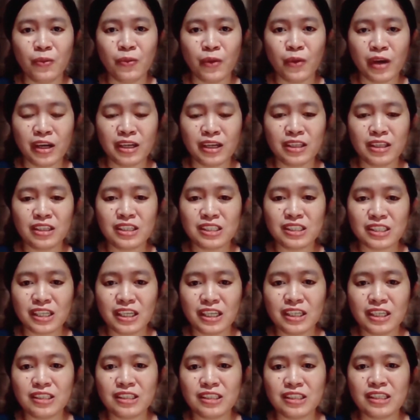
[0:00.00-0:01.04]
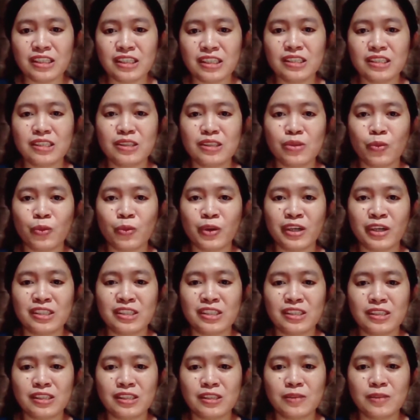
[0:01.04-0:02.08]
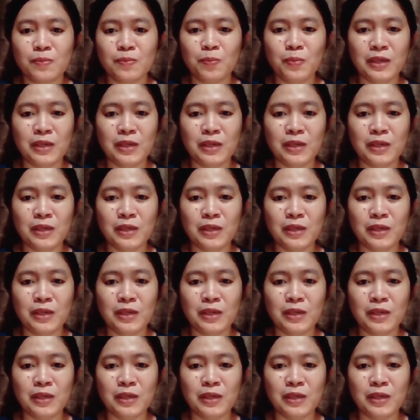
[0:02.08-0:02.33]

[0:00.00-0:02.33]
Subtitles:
where the scientist was